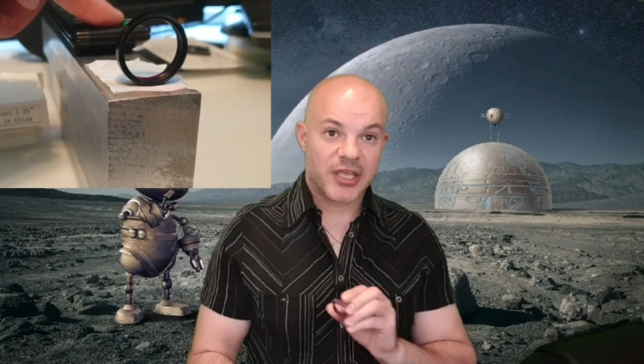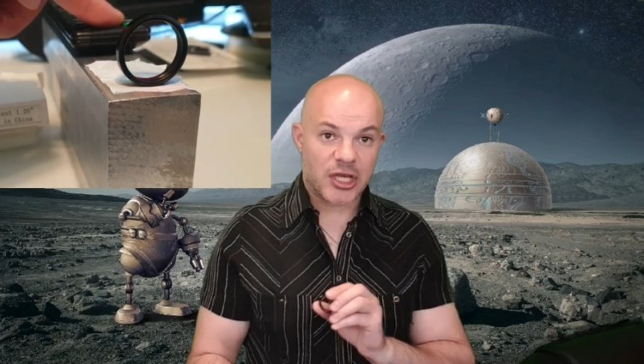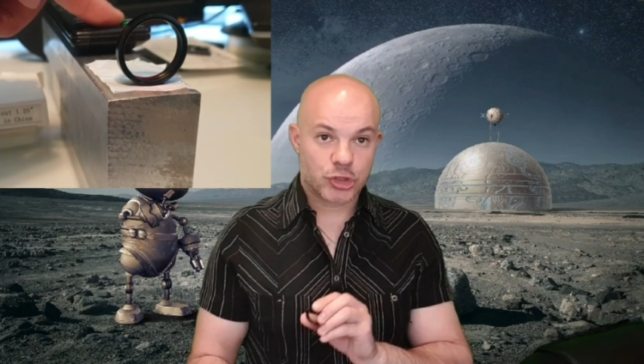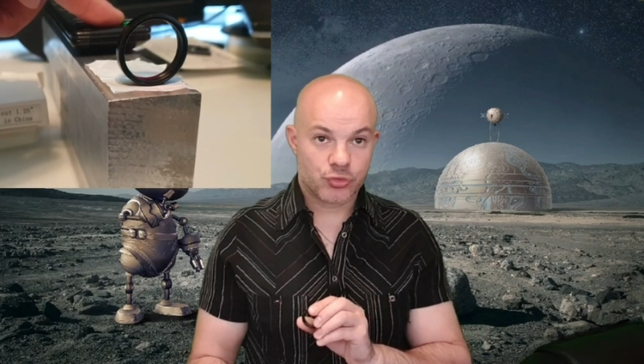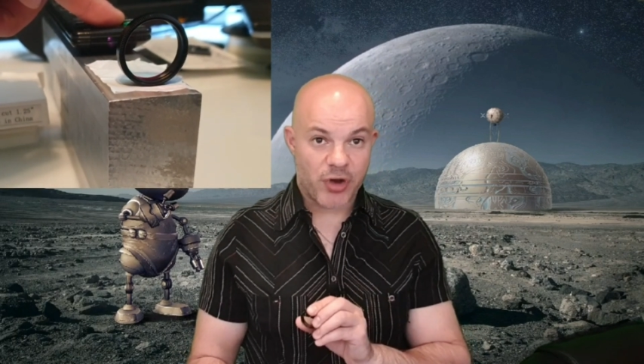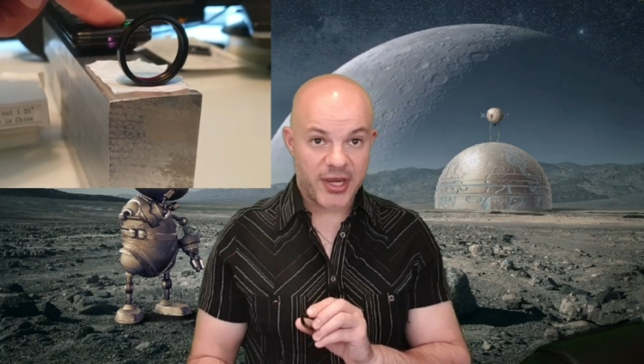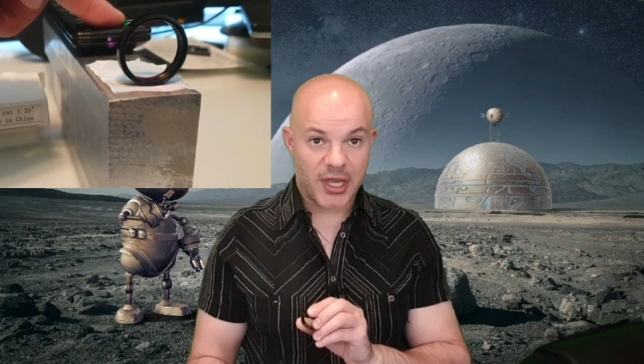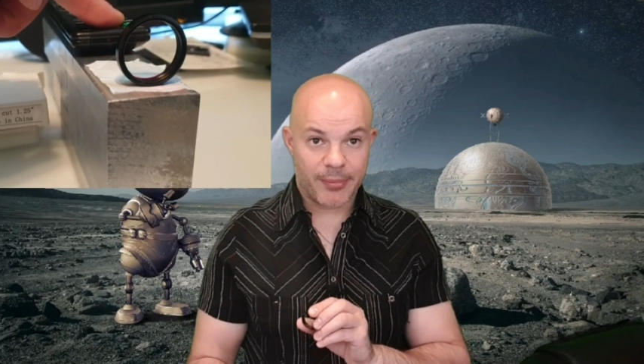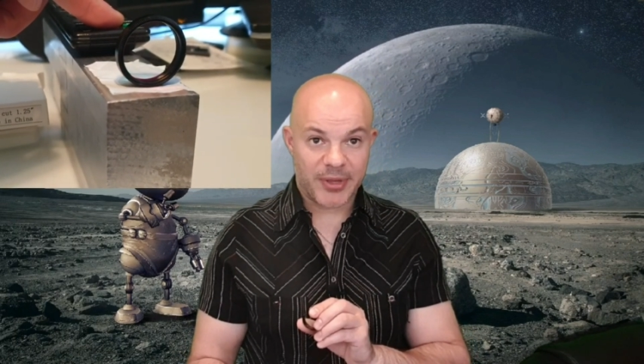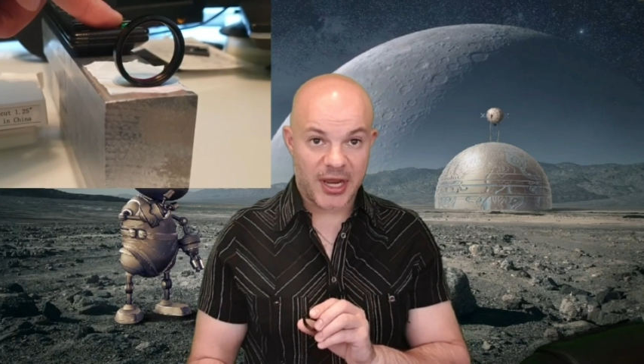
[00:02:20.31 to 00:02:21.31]
the actual
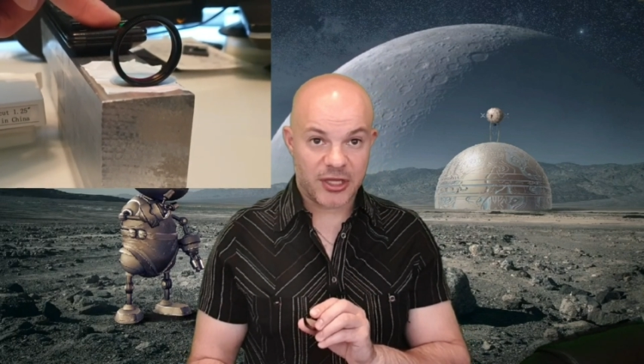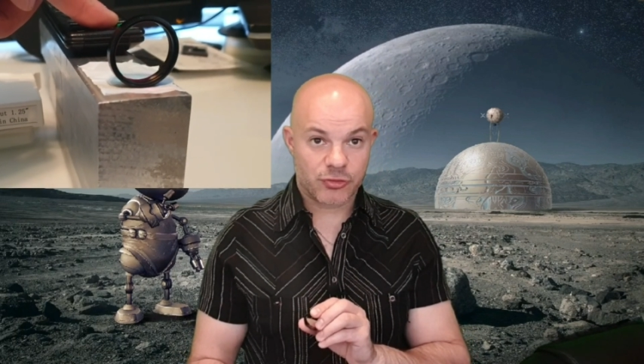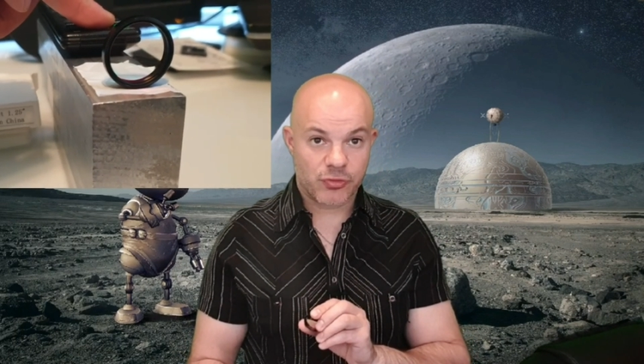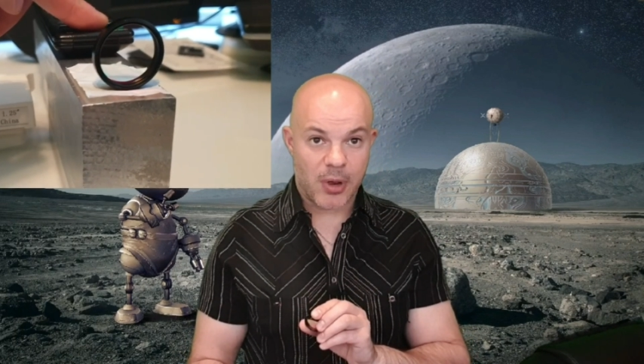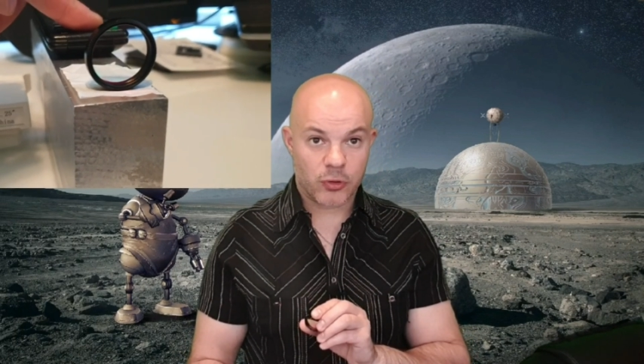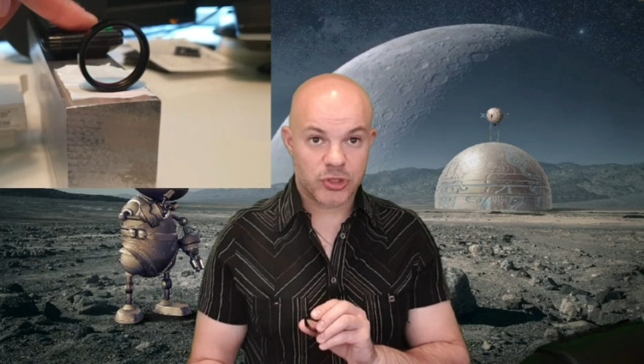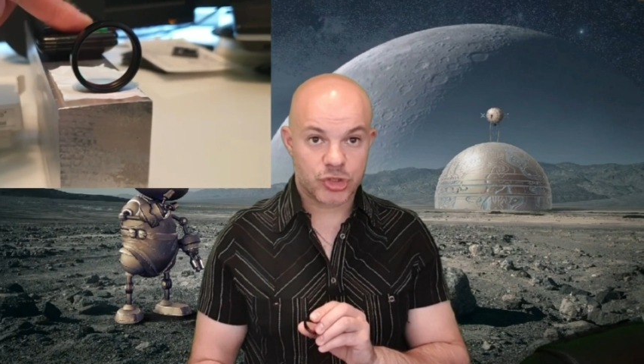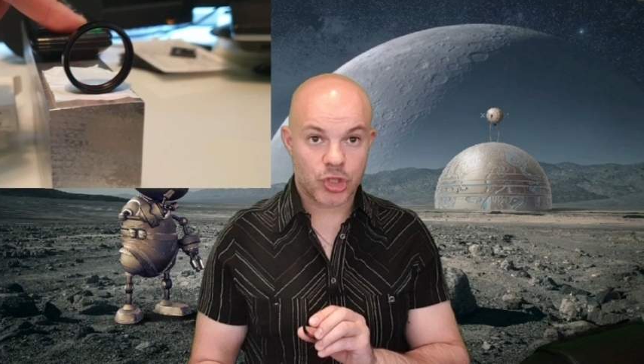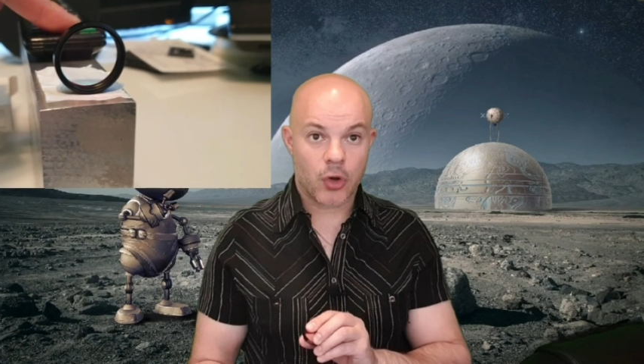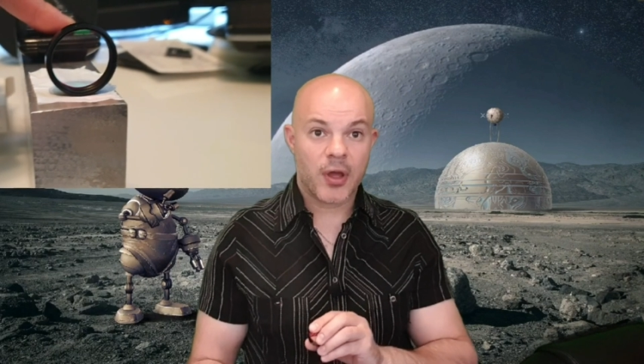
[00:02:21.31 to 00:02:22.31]
ray coming out of the remote
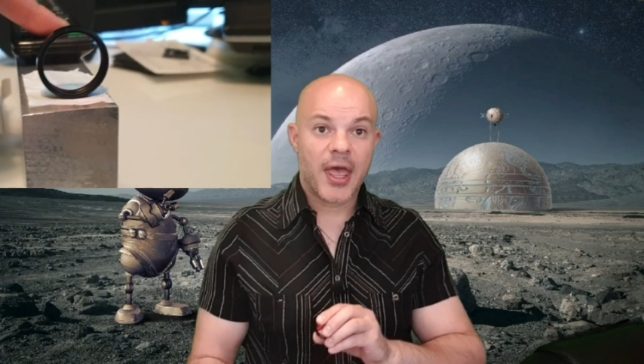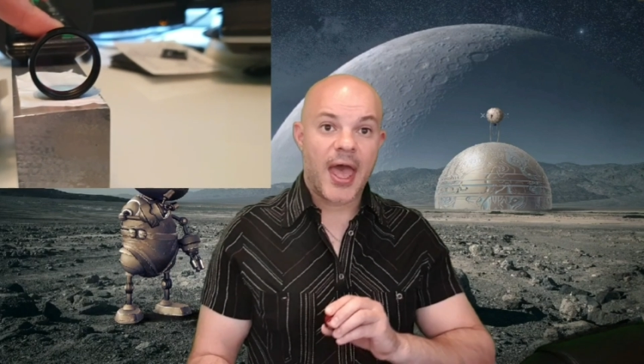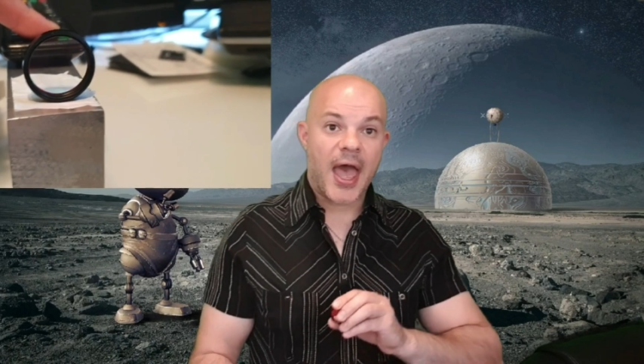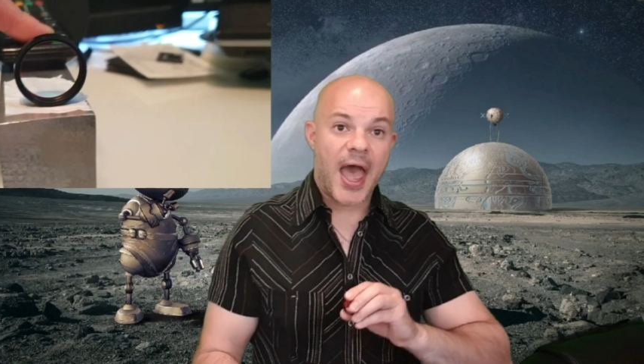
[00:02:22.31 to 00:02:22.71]
control